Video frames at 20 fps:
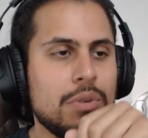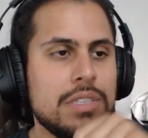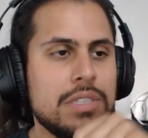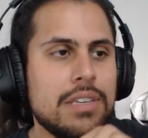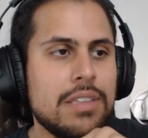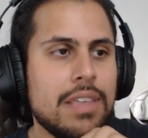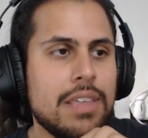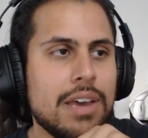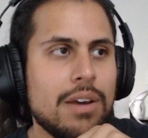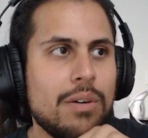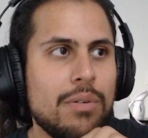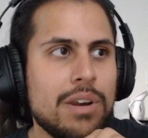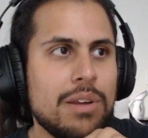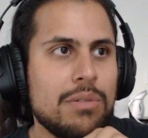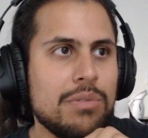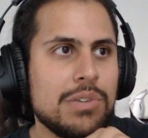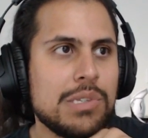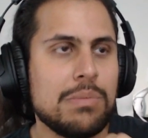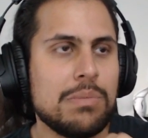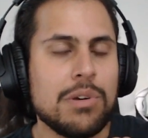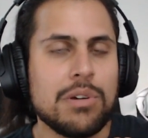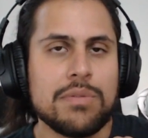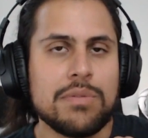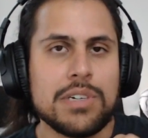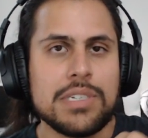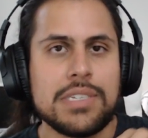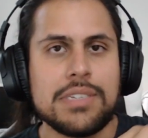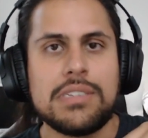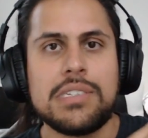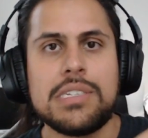we did that when it was milk
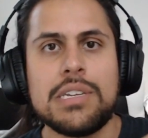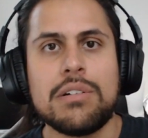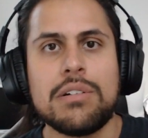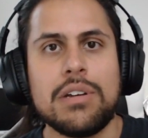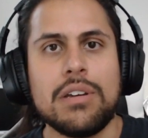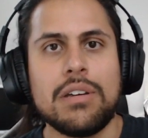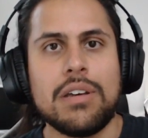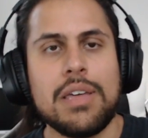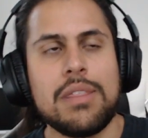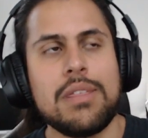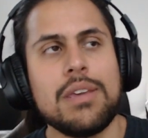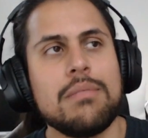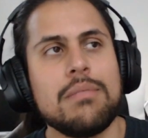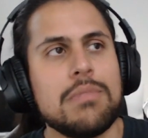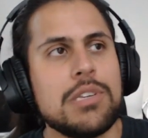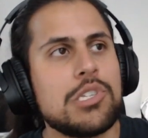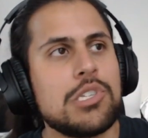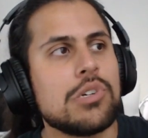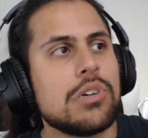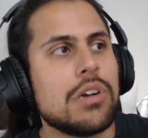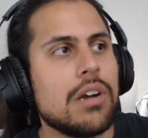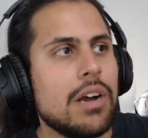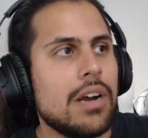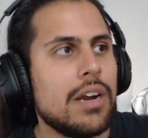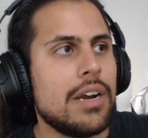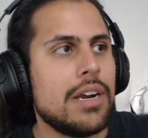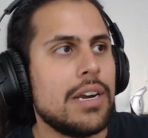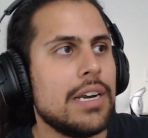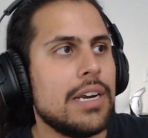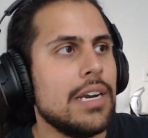versus cereal i think mr
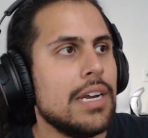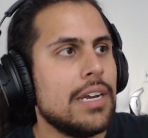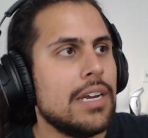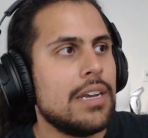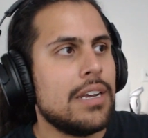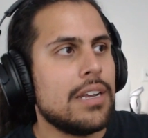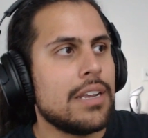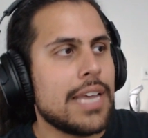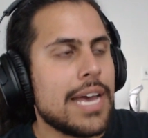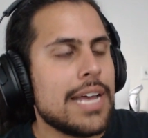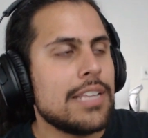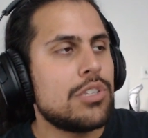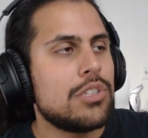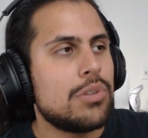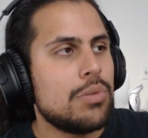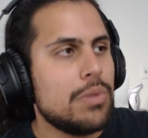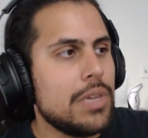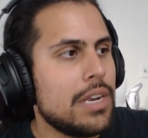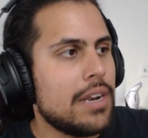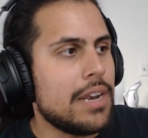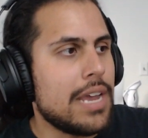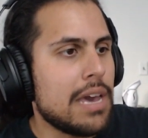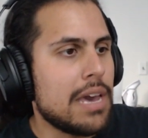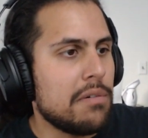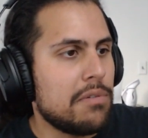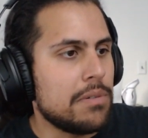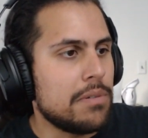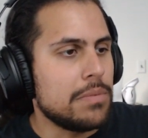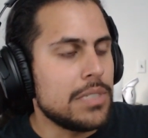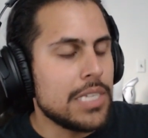r got tweeted
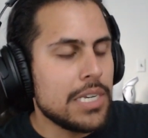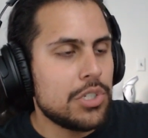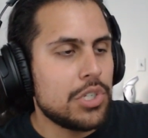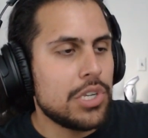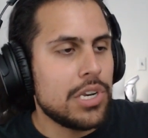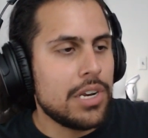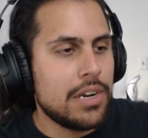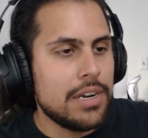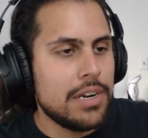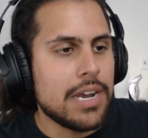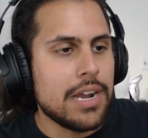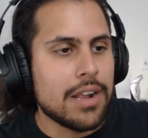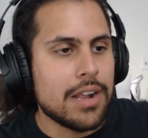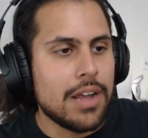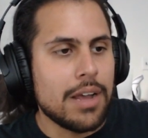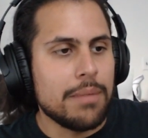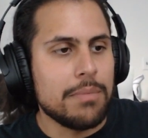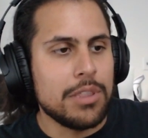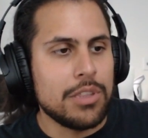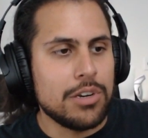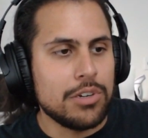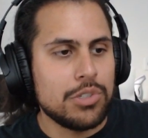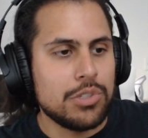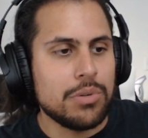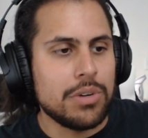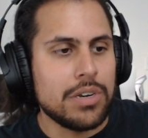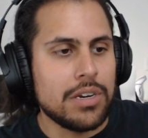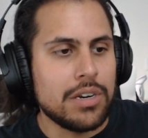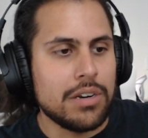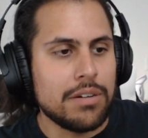at from dictionary.com on their
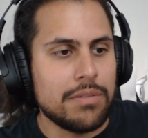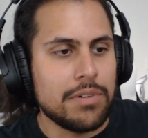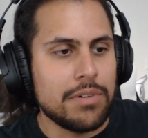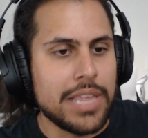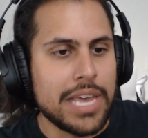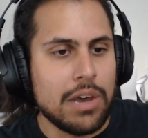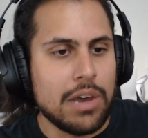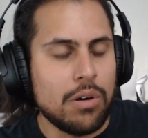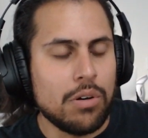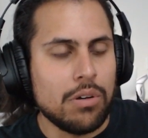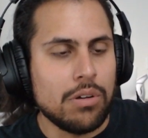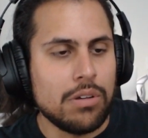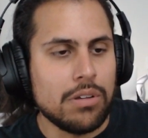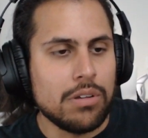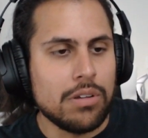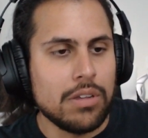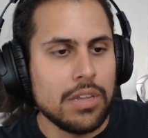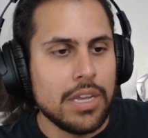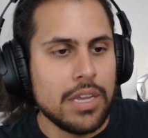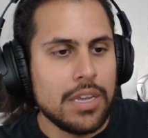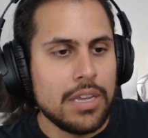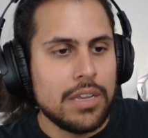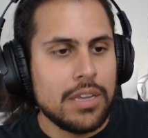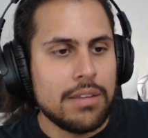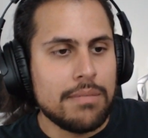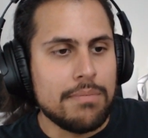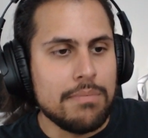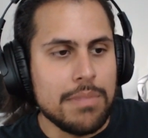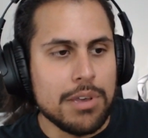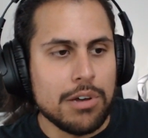twitter for that whole
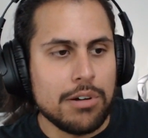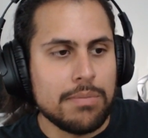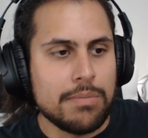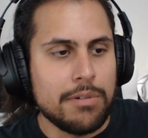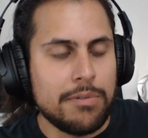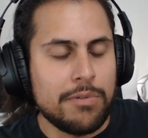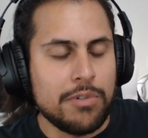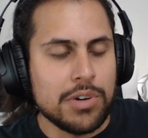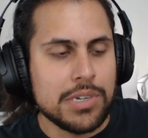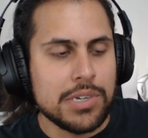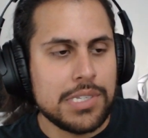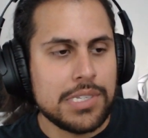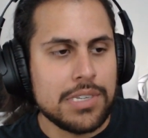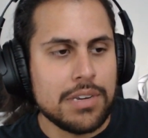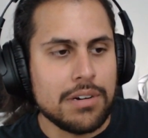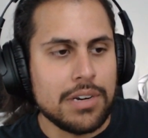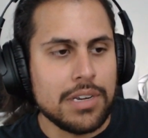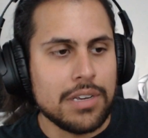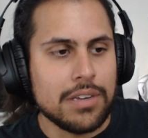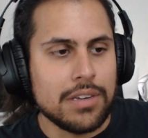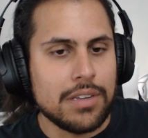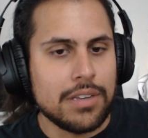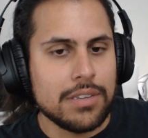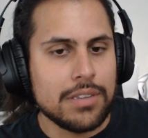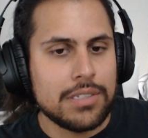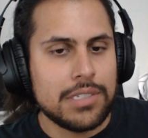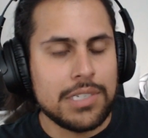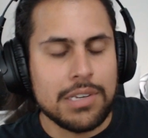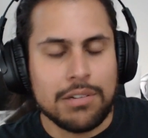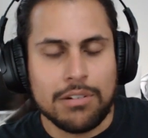milk before
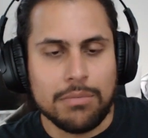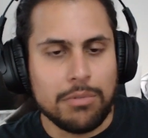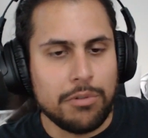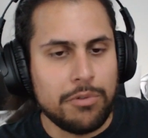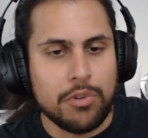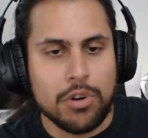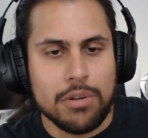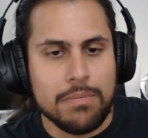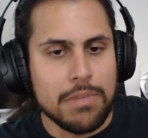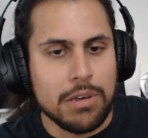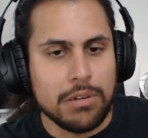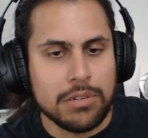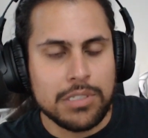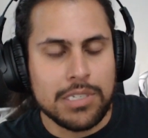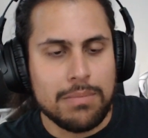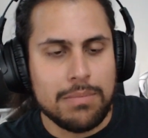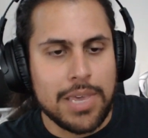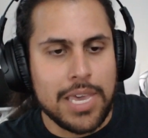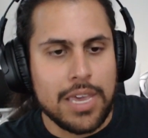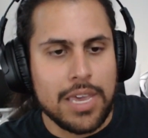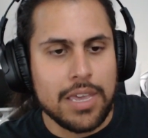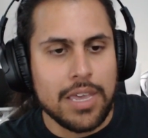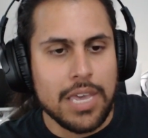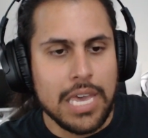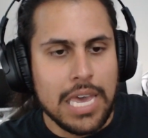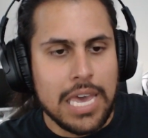cereal cereal before milk debate